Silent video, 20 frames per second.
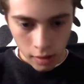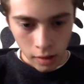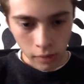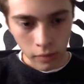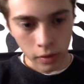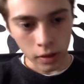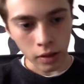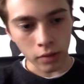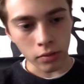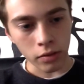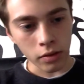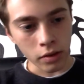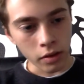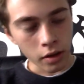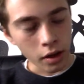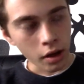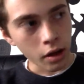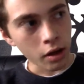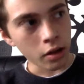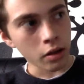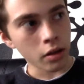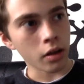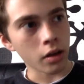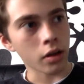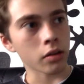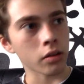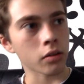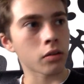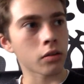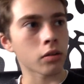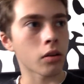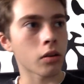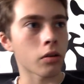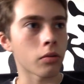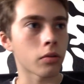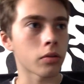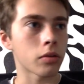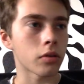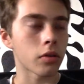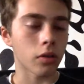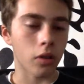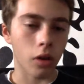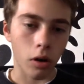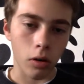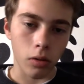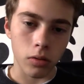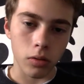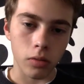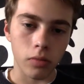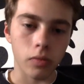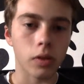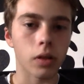and then after that, I go into the corridor.